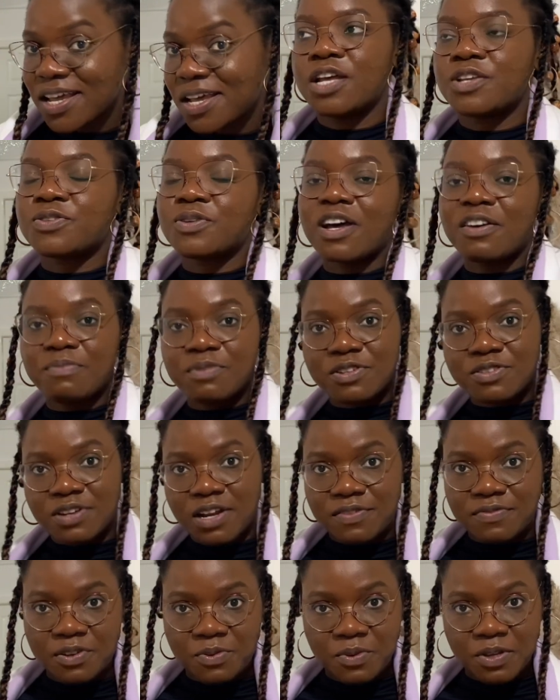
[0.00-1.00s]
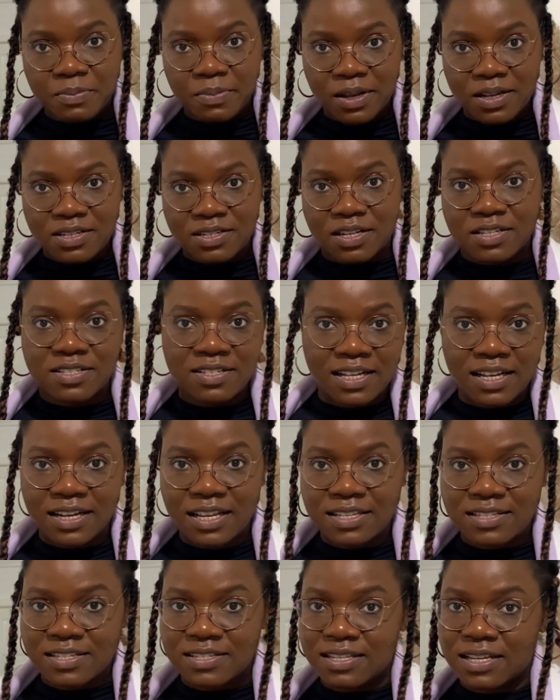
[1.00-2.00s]
So I've been driving with my international
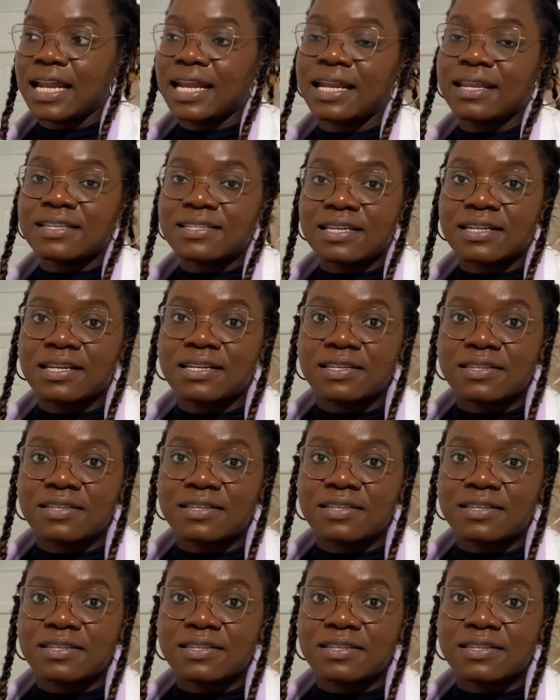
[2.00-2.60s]
license and I decided